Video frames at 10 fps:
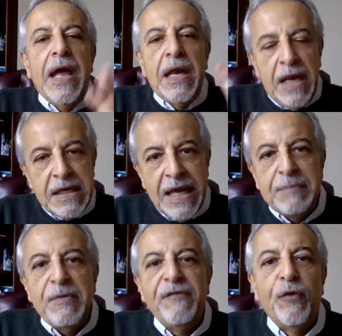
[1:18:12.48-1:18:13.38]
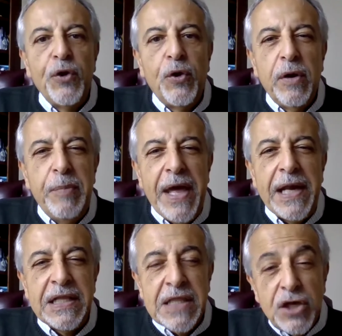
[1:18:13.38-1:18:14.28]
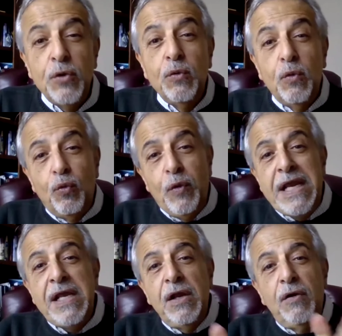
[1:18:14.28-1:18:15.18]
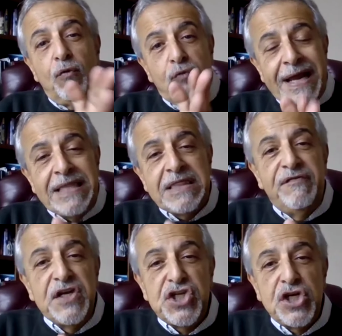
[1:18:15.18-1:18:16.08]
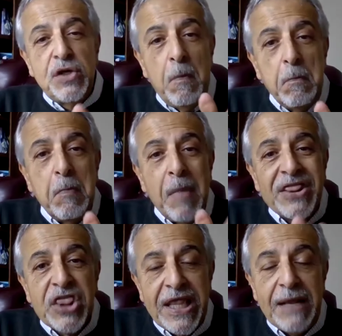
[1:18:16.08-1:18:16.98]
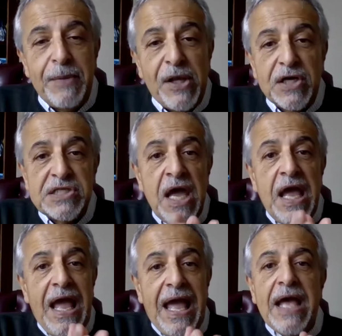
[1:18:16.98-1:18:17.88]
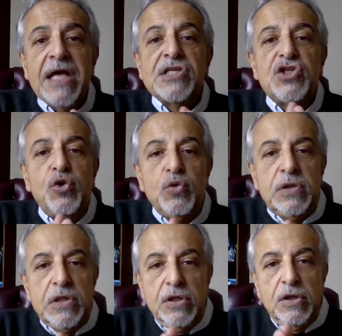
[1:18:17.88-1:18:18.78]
And at night before you go to bed. And then you rewrite the vision monthly, because as you